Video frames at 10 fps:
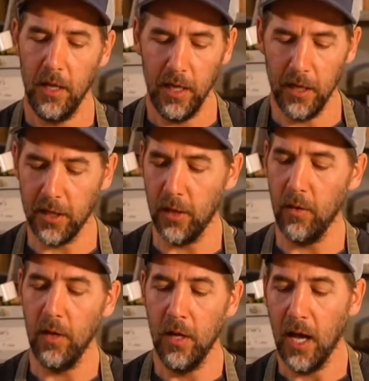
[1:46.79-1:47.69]
And
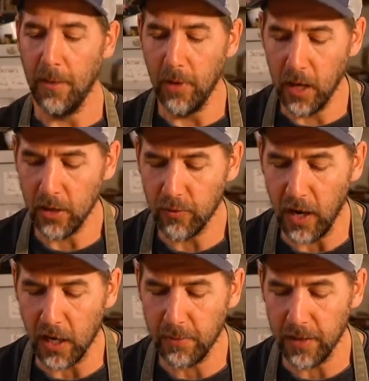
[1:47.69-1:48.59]
so I'm not
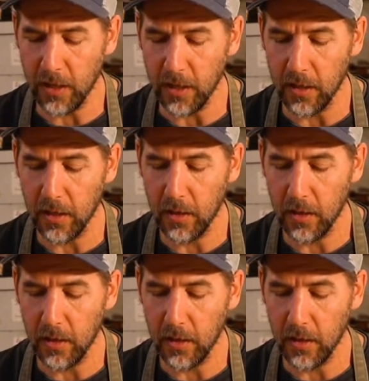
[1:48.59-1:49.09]
grasping it